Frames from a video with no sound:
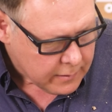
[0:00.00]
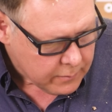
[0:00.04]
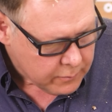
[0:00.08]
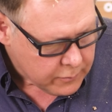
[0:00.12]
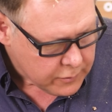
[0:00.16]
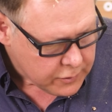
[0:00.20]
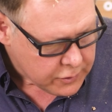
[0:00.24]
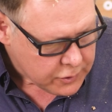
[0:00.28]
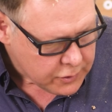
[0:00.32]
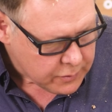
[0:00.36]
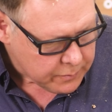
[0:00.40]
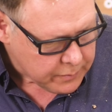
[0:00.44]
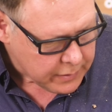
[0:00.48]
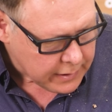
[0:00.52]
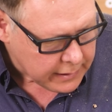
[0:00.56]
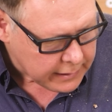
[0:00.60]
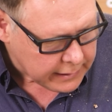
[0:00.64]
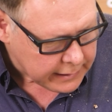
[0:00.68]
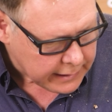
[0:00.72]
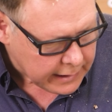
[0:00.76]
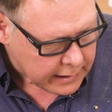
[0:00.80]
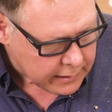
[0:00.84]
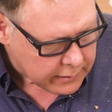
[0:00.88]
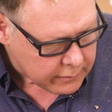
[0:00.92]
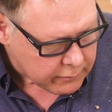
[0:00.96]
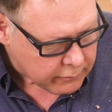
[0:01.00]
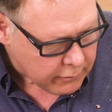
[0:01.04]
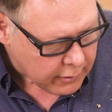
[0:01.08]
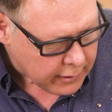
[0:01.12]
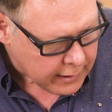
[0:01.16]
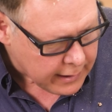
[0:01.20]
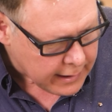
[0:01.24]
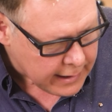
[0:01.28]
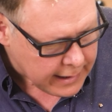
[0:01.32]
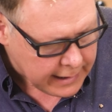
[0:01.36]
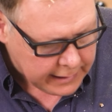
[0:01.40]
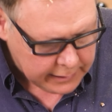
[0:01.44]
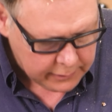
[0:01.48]
We should be able to get the
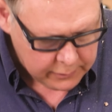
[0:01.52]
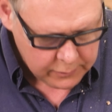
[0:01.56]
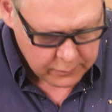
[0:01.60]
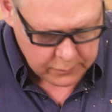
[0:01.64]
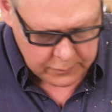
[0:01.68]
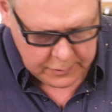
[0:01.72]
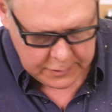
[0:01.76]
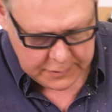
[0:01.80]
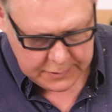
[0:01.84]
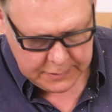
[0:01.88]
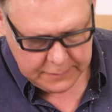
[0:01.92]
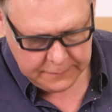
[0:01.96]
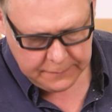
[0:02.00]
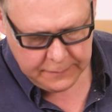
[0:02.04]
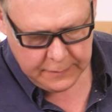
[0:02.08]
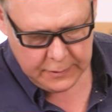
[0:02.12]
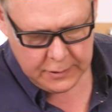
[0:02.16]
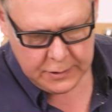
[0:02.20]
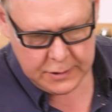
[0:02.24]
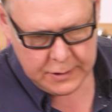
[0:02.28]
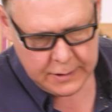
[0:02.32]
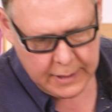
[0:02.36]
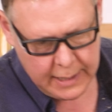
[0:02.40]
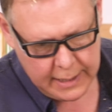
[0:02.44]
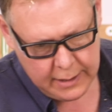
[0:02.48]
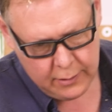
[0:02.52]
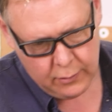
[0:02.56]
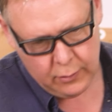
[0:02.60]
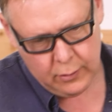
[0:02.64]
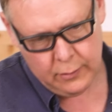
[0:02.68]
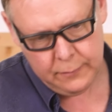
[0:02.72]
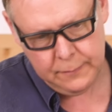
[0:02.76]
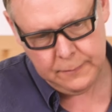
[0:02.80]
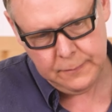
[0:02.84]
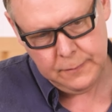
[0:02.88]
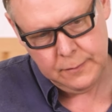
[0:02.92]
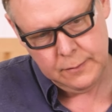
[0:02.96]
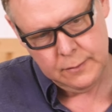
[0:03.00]
right angle just to finish that
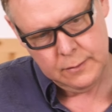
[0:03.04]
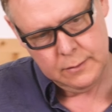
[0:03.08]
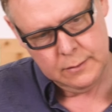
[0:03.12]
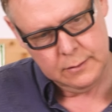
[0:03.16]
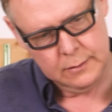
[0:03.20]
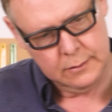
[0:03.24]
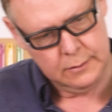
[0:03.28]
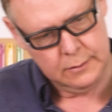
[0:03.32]
off.